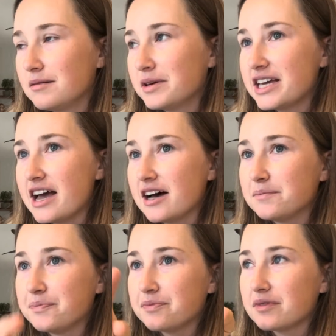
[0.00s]
But yeah,
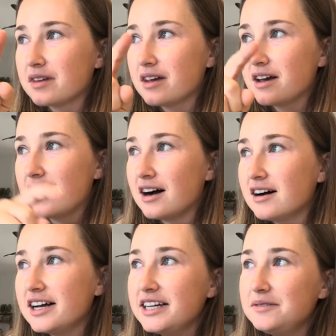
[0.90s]

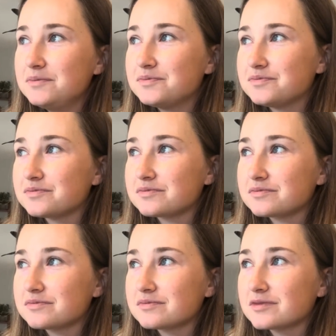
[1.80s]
I
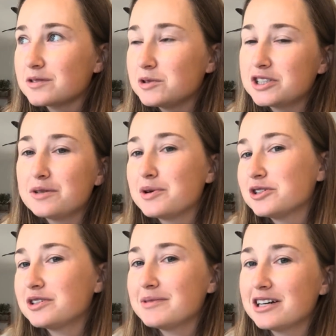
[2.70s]
was
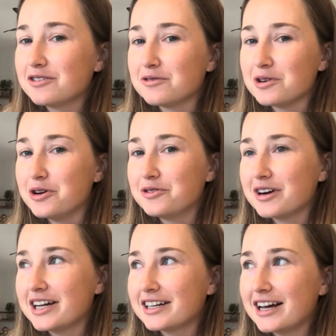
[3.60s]
supposed to be on the road
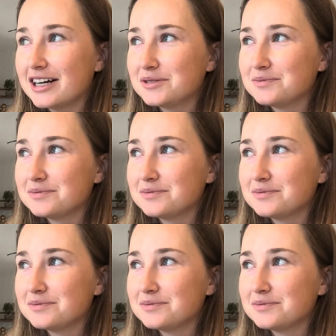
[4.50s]
right now.